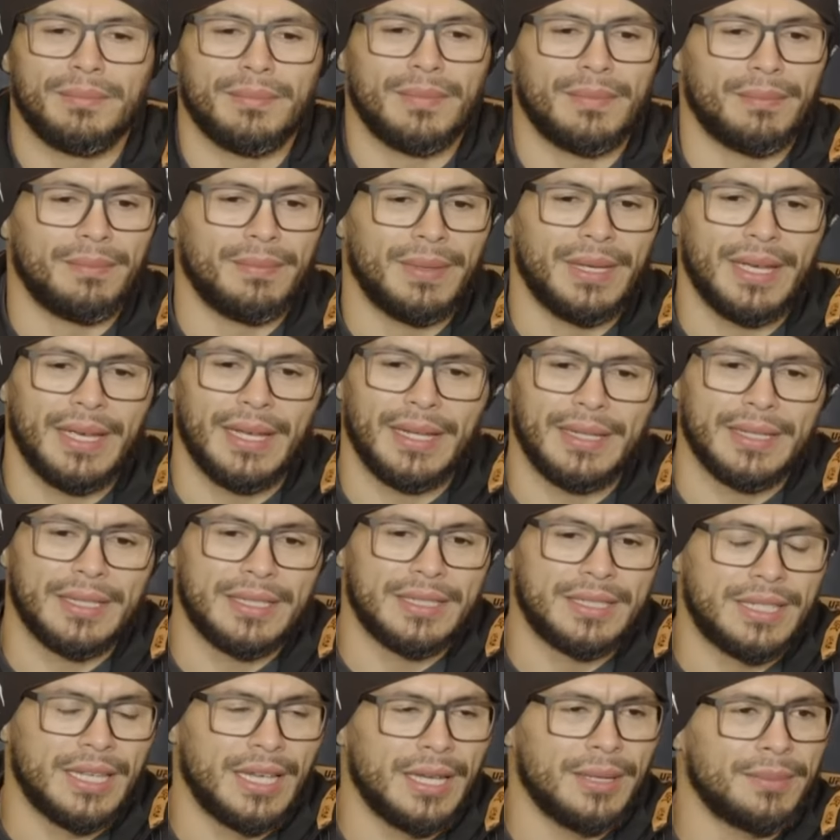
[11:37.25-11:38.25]
Me,
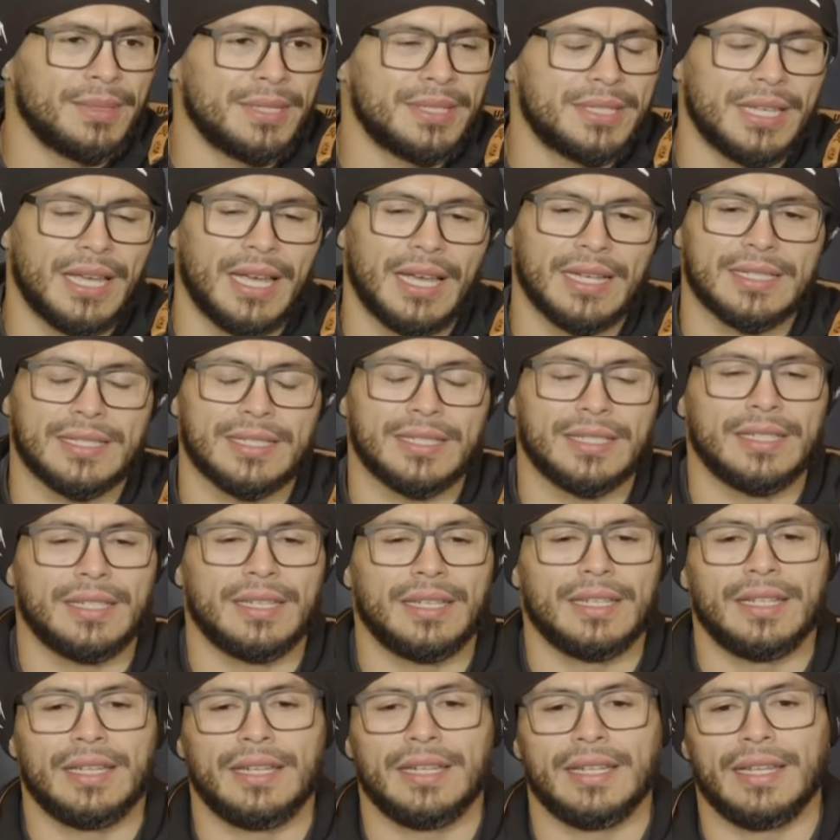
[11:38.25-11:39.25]
Damon Jackson,
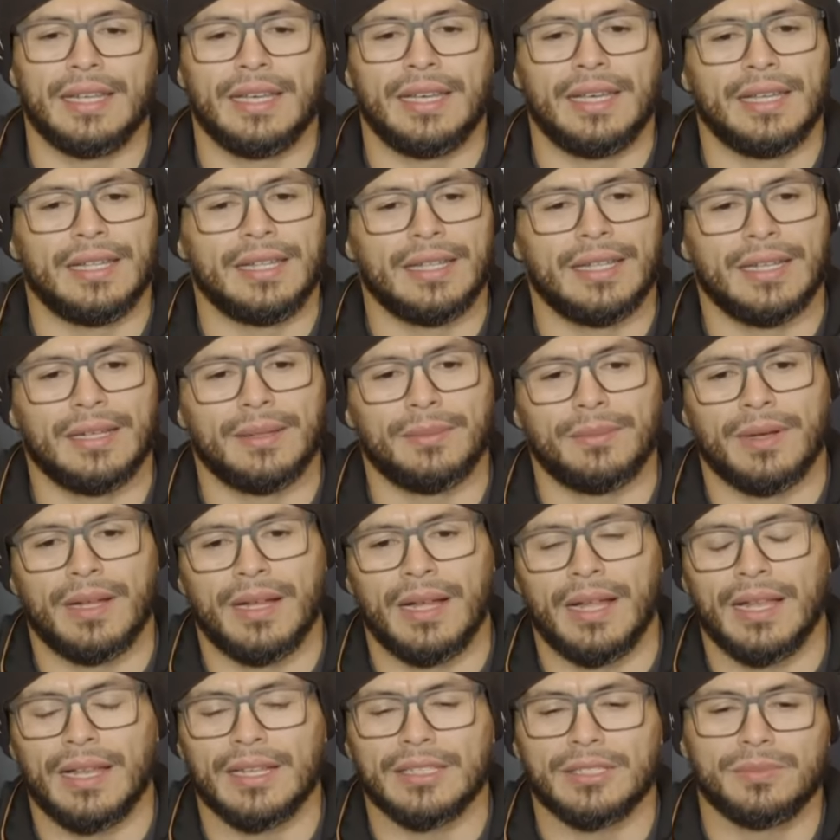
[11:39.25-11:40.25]
and
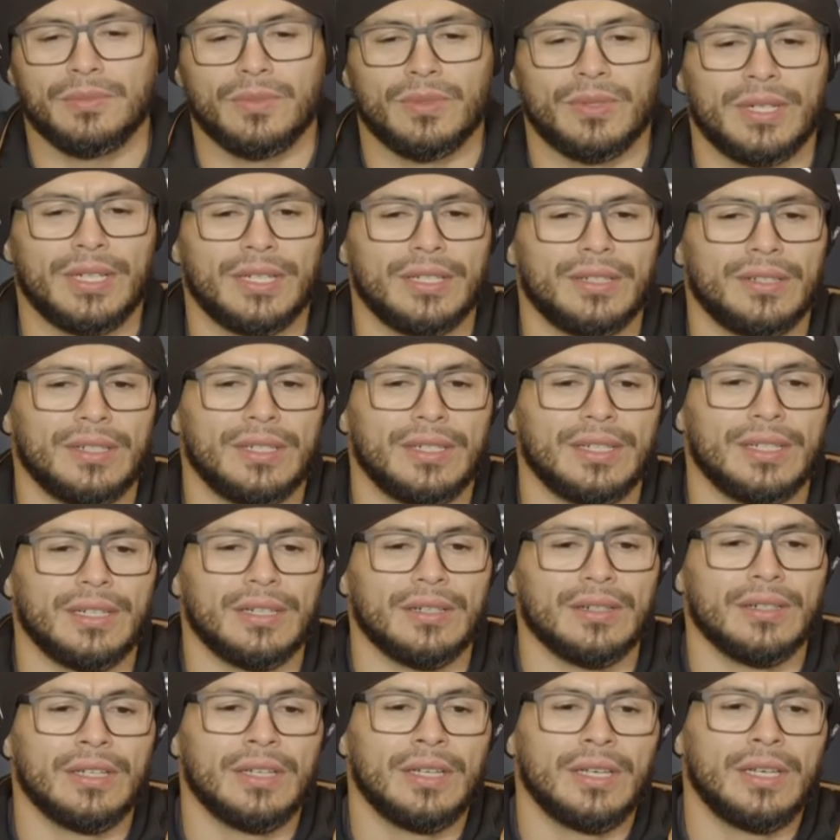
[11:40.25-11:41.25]
Alex Morono, you
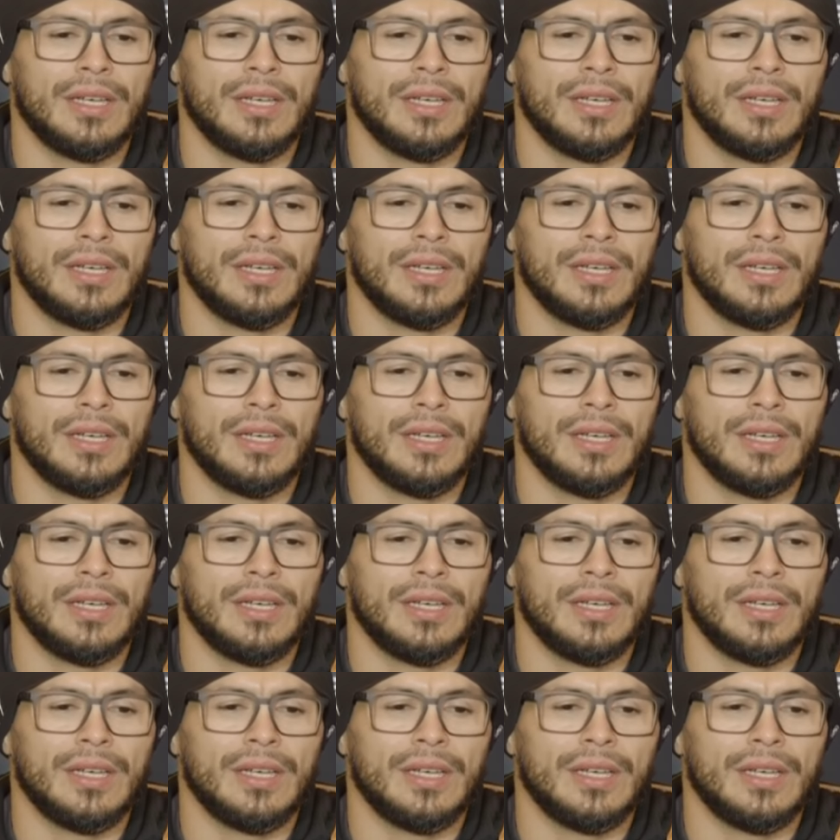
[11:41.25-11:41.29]
know,